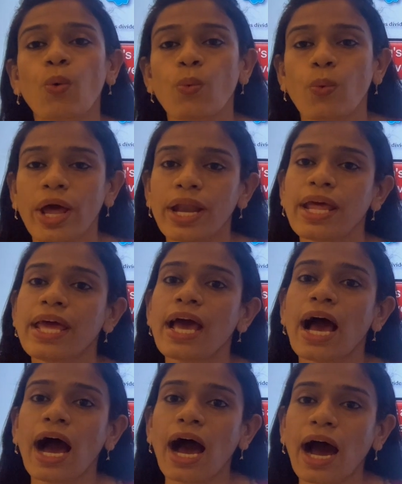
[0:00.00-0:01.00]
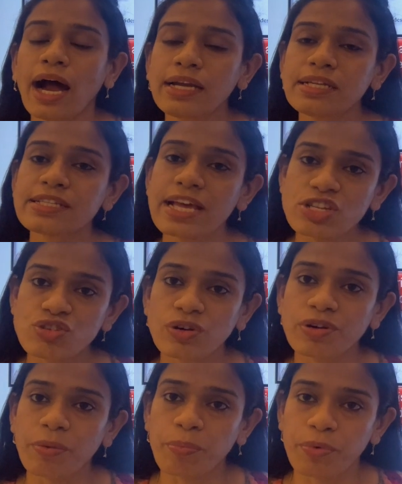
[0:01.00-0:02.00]
when under sexual
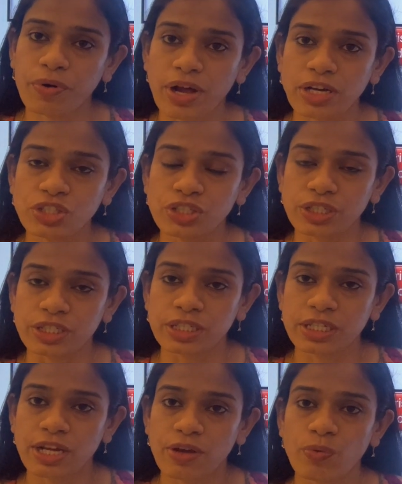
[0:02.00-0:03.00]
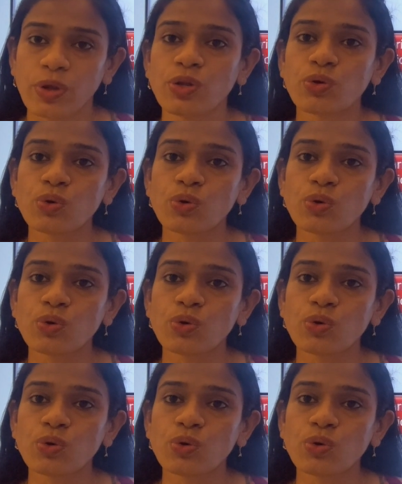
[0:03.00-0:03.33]
reproduction, when